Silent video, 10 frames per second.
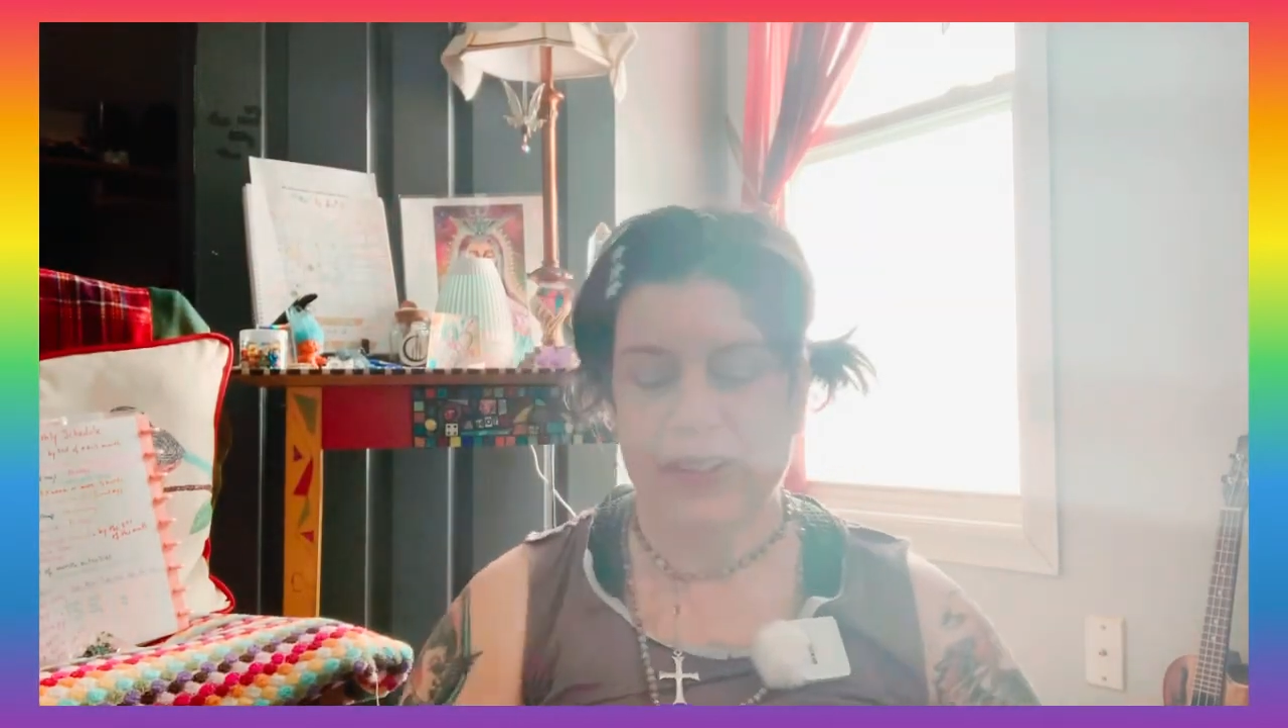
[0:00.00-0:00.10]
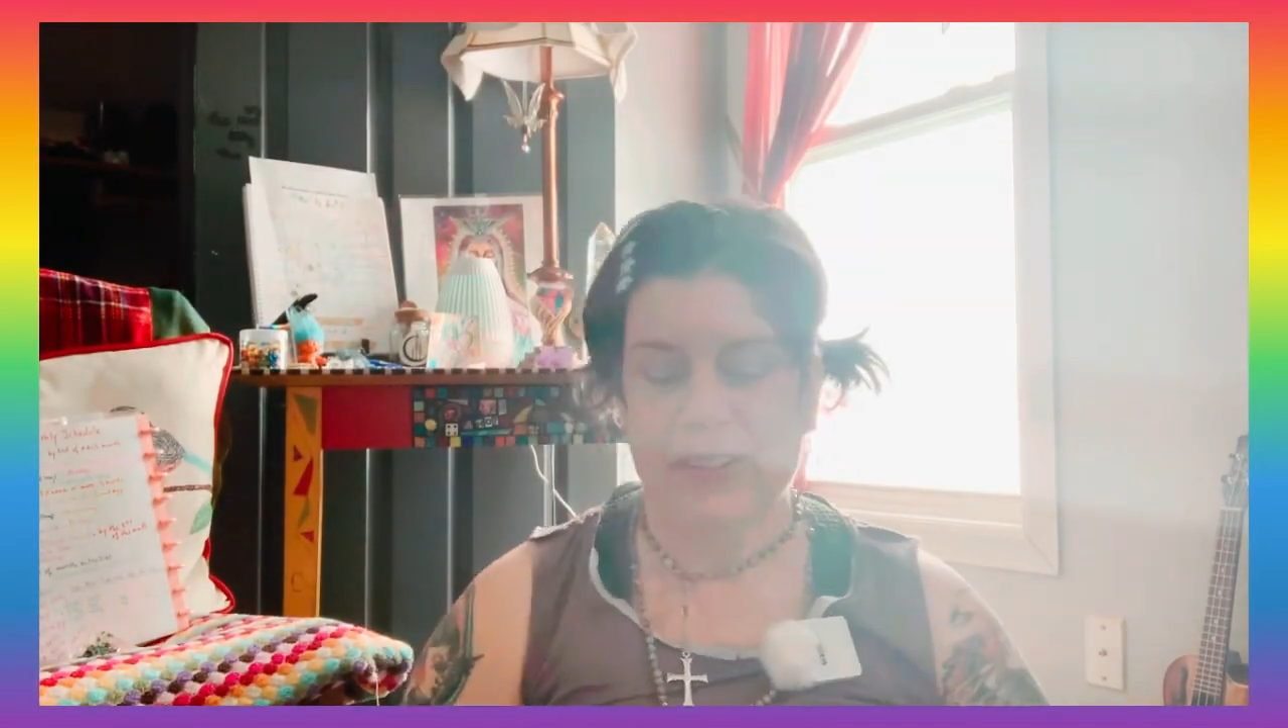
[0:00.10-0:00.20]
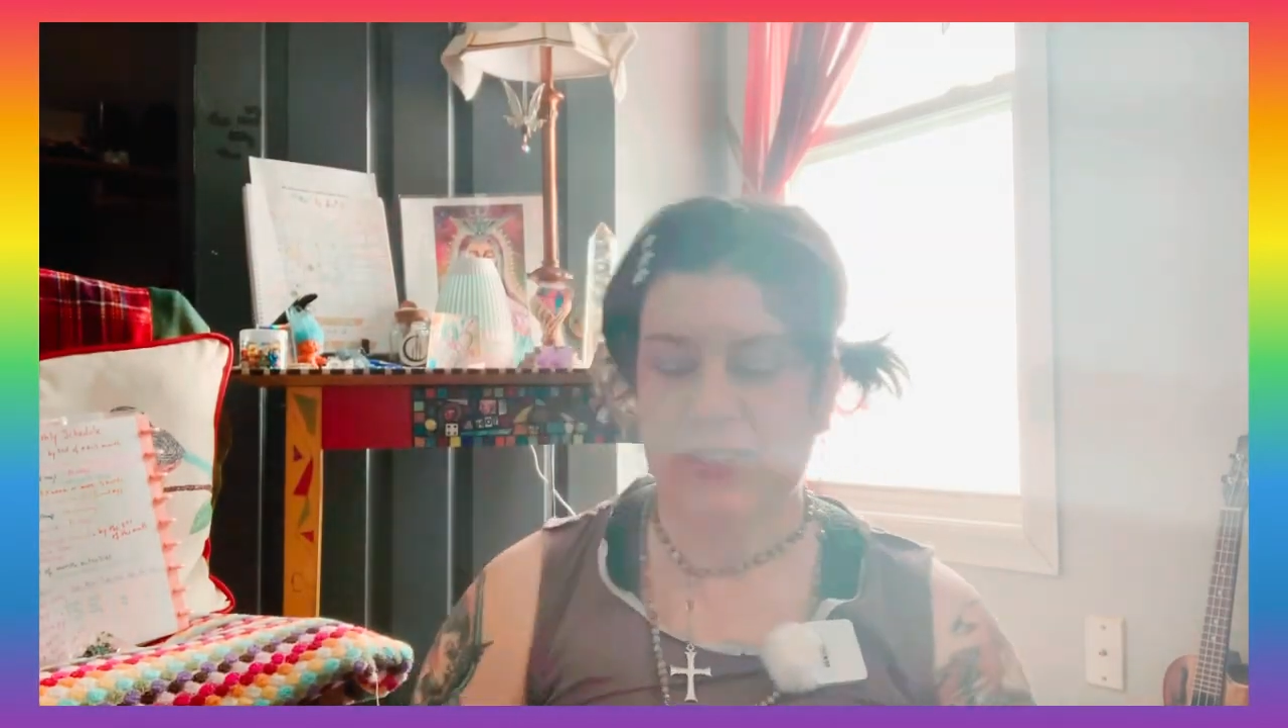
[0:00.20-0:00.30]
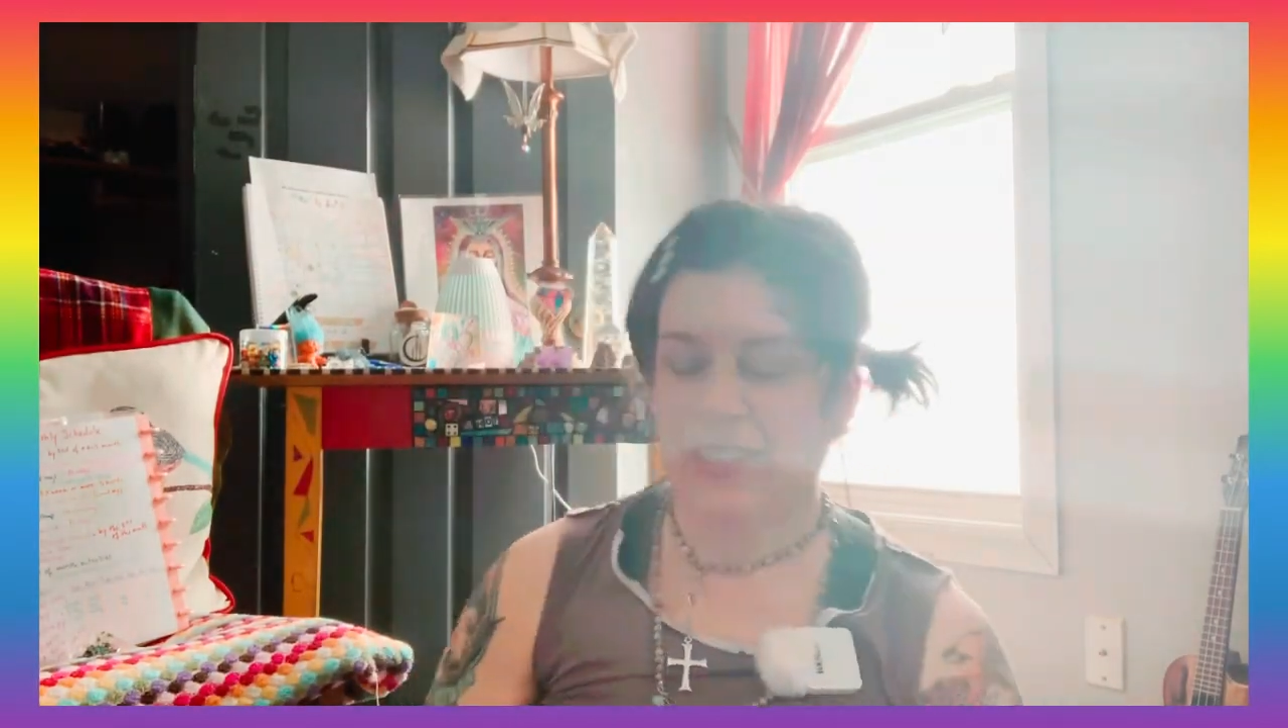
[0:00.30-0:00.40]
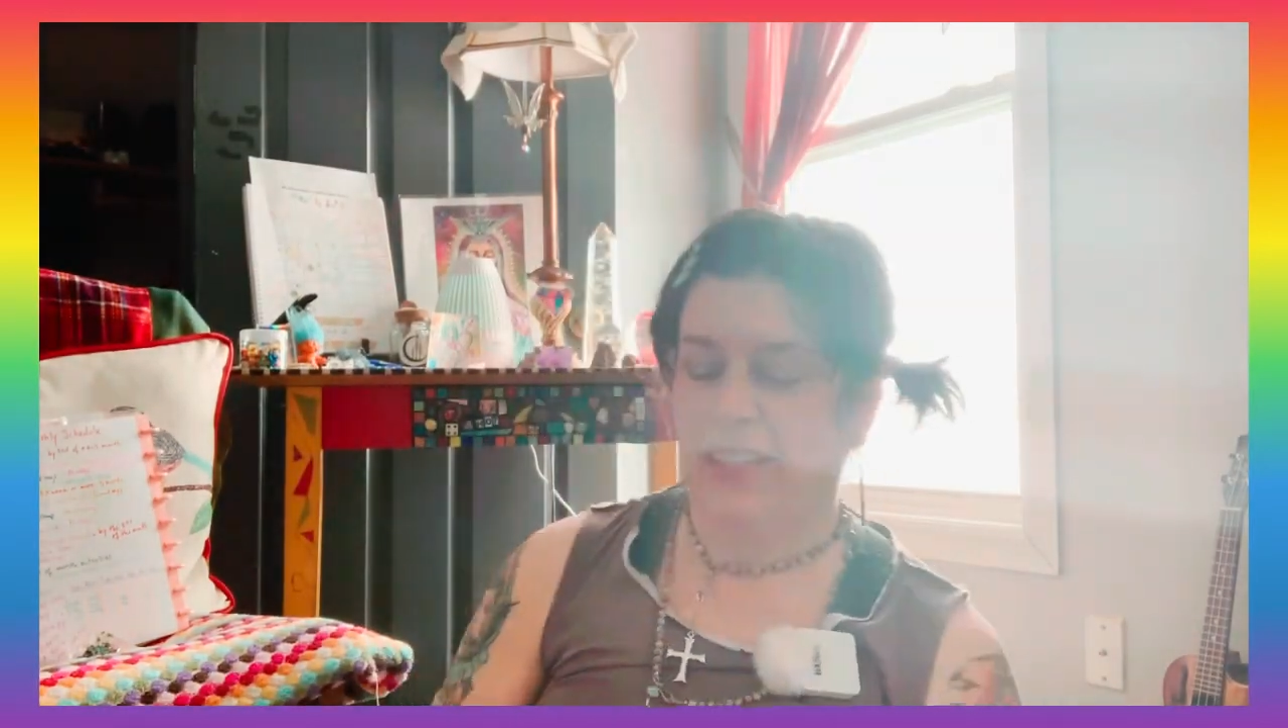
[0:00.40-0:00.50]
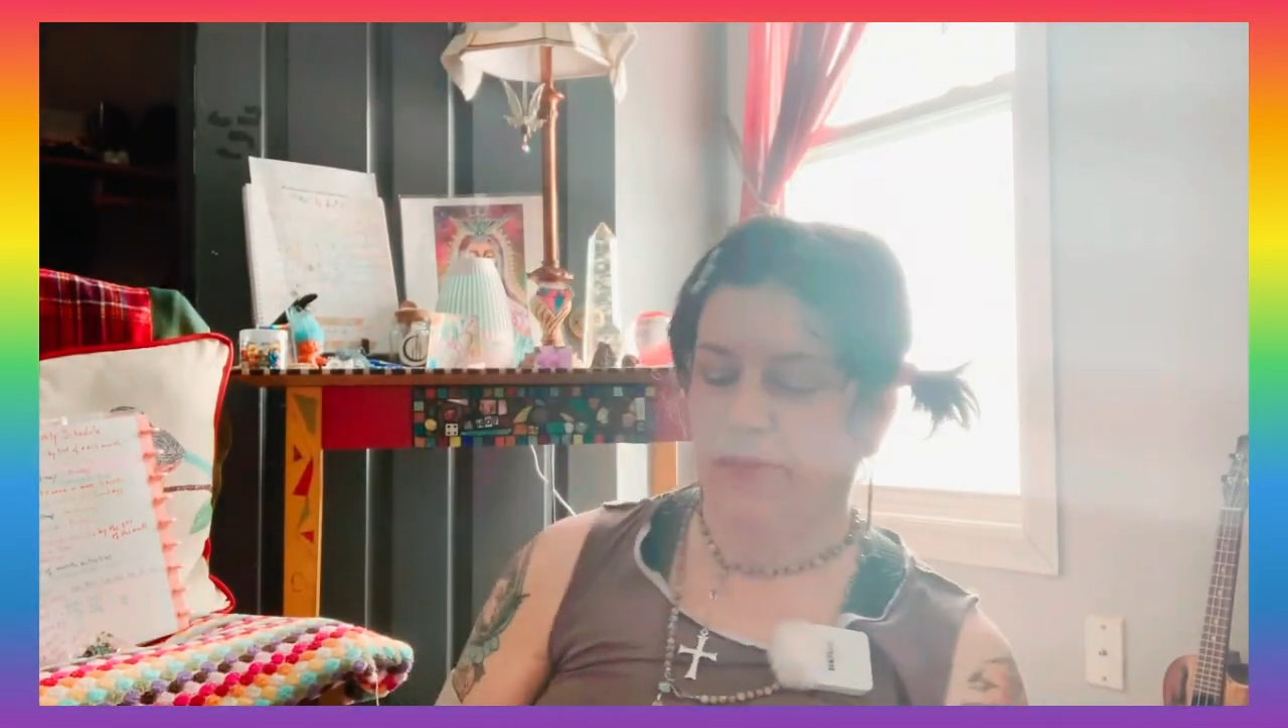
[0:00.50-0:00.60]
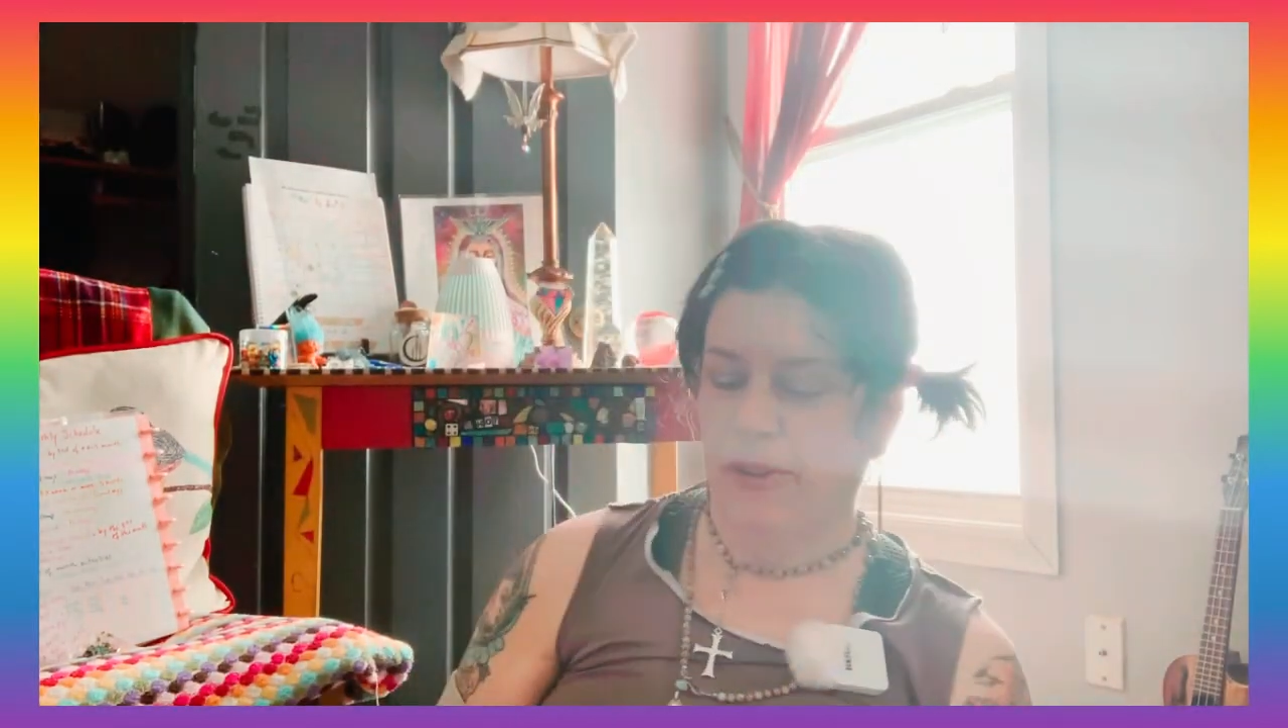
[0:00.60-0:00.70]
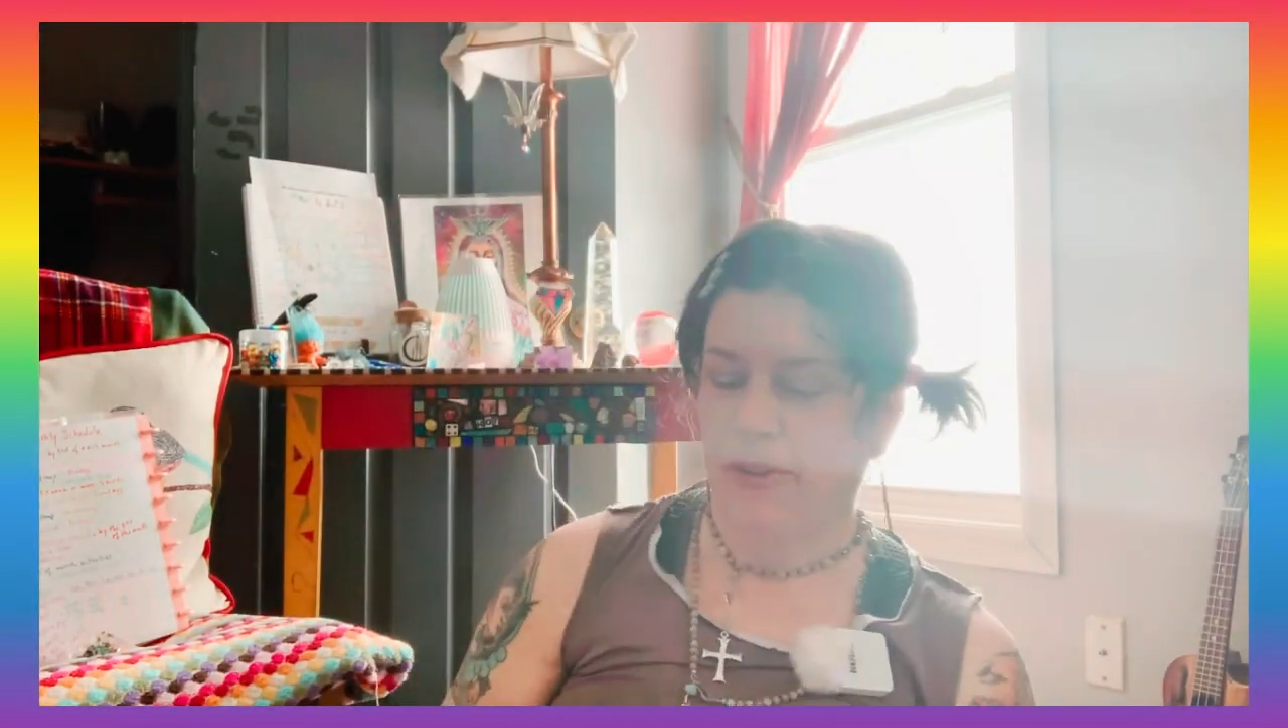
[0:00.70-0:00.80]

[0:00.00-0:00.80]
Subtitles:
I'm just kind